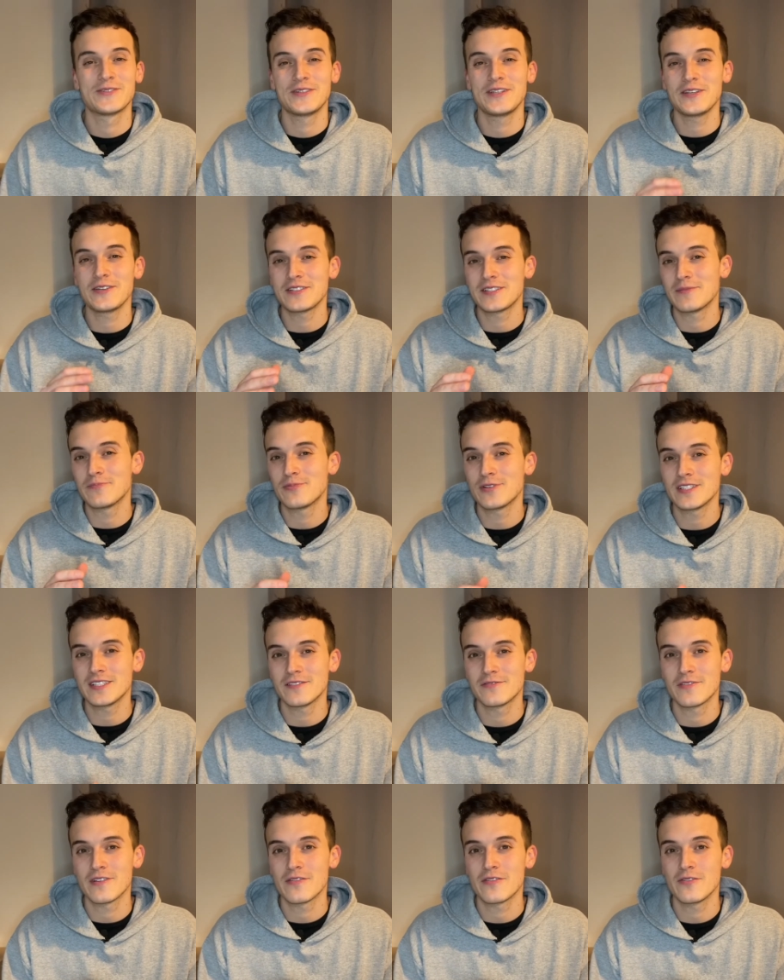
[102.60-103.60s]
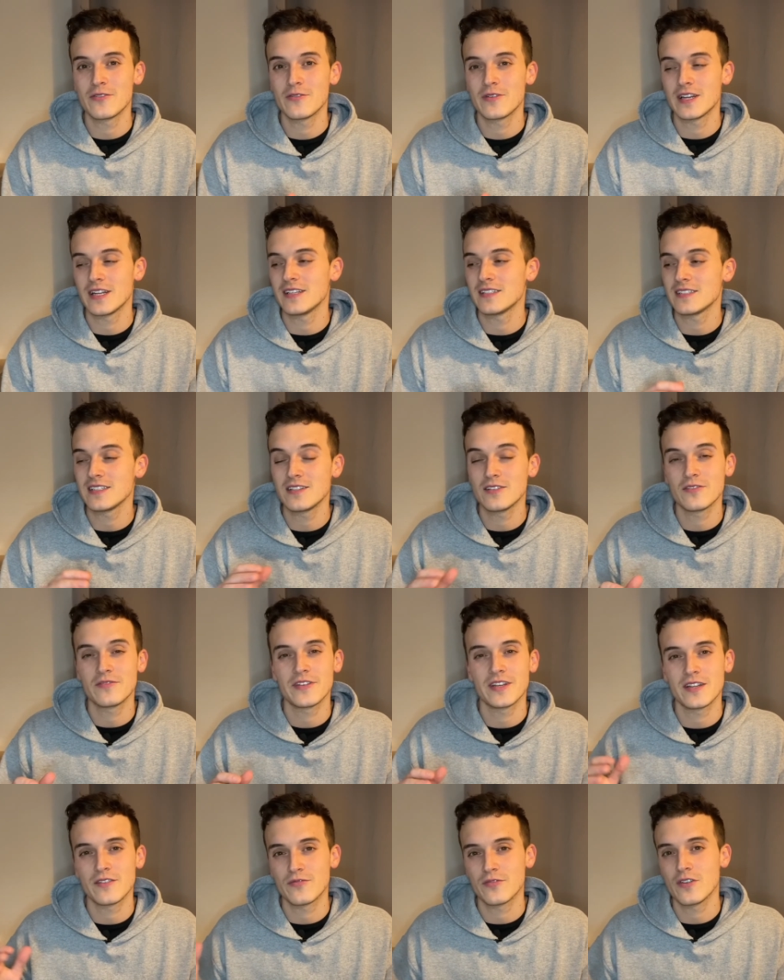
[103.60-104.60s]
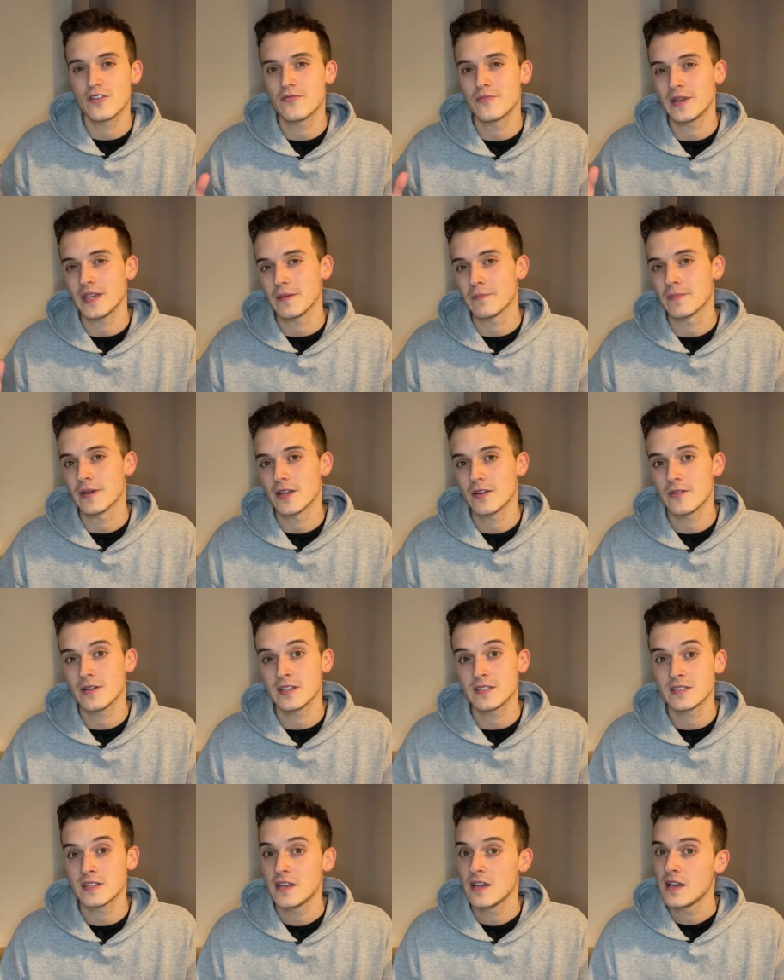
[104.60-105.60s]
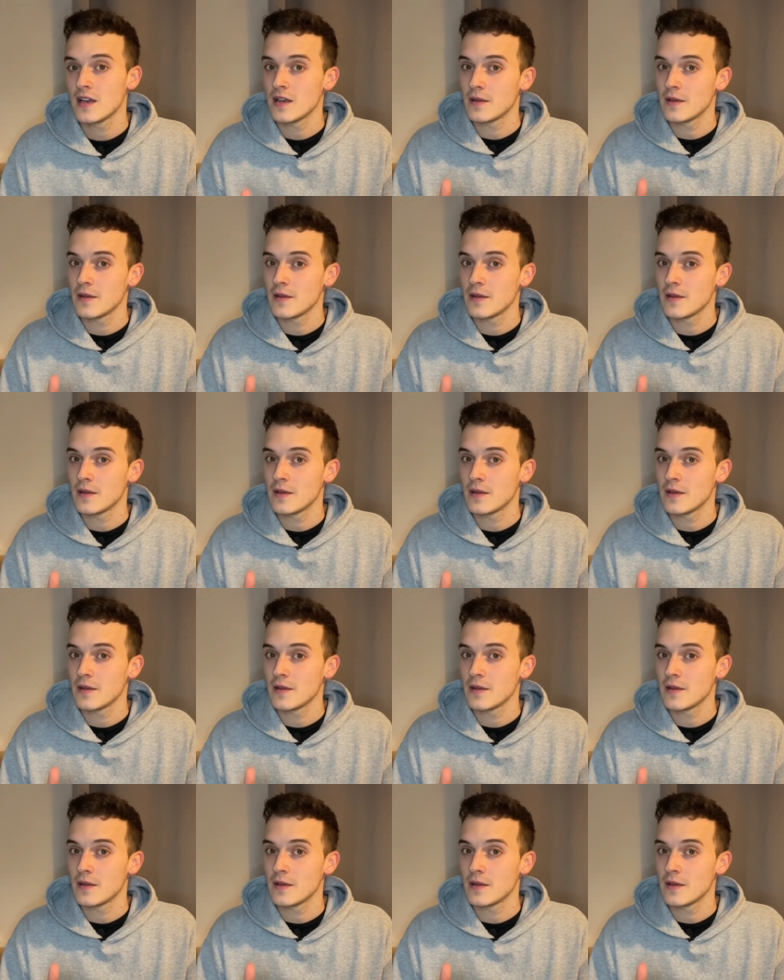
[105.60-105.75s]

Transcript: NIO's impressive revenue and its innovative way of making batteries